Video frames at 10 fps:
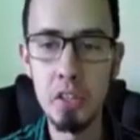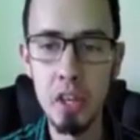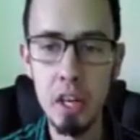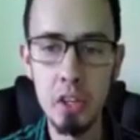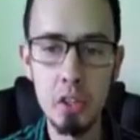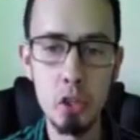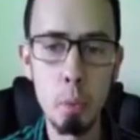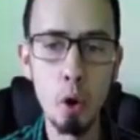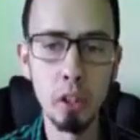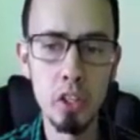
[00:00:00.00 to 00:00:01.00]
this is a
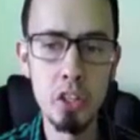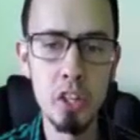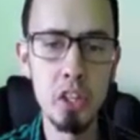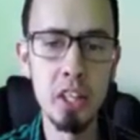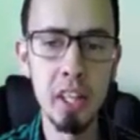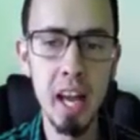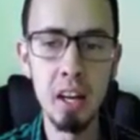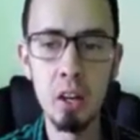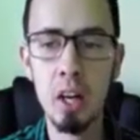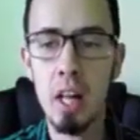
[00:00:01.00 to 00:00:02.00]
support and
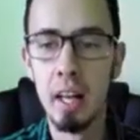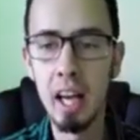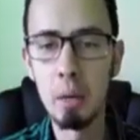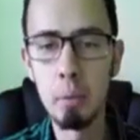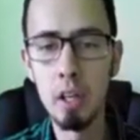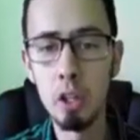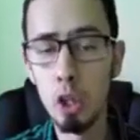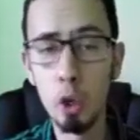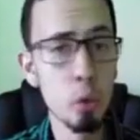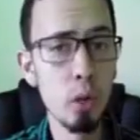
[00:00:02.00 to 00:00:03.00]
resistance indicator,
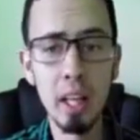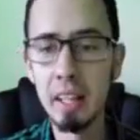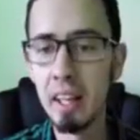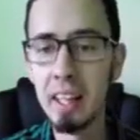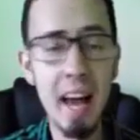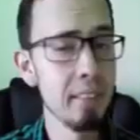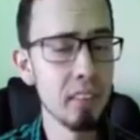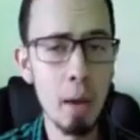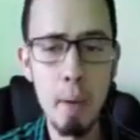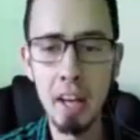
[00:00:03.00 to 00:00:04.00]
can be, you know, you will get
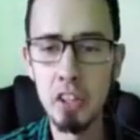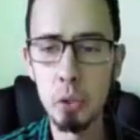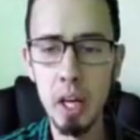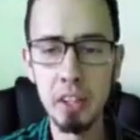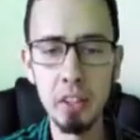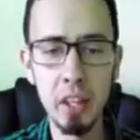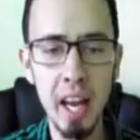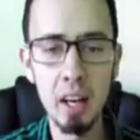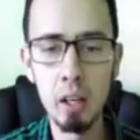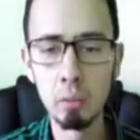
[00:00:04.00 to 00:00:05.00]
lifetime access to
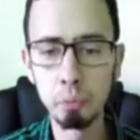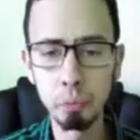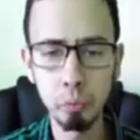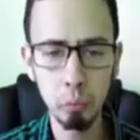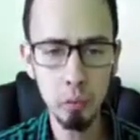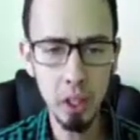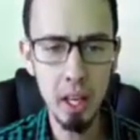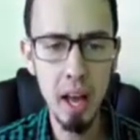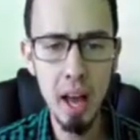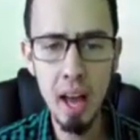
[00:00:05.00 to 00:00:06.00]
that indicator.
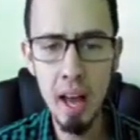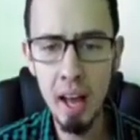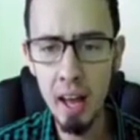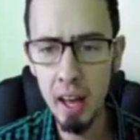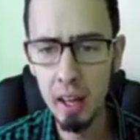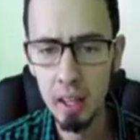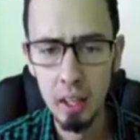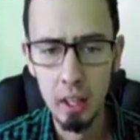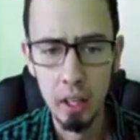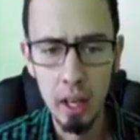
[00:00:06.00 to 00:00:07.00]

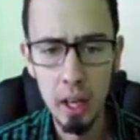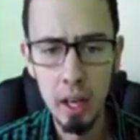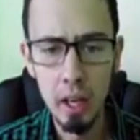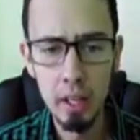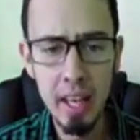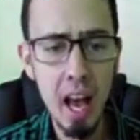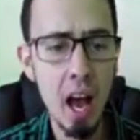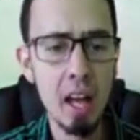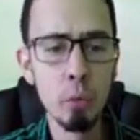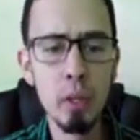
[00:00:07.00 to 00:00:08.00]
Uh, Uh,
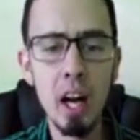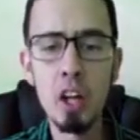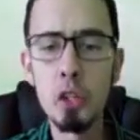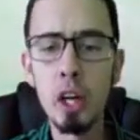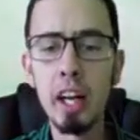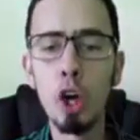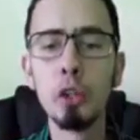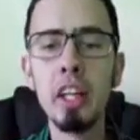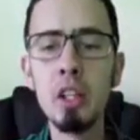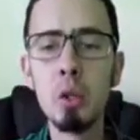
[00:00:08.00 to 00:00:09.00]
yeah, and we're
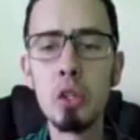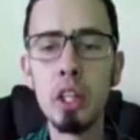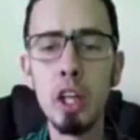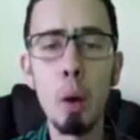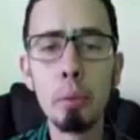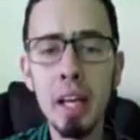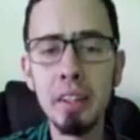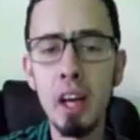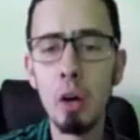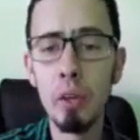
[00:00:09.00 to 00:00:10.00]
also gonna
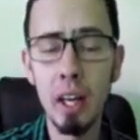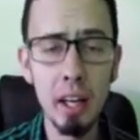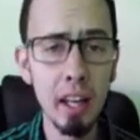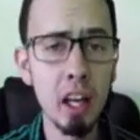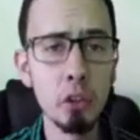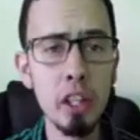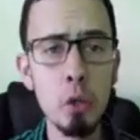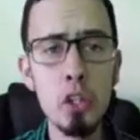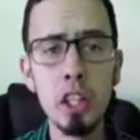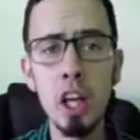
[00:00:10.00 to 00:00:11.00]
continuously update. Uh, we are
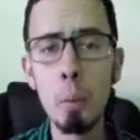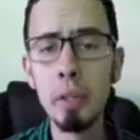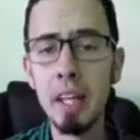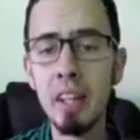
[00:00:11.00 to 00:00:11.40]
gonna continuously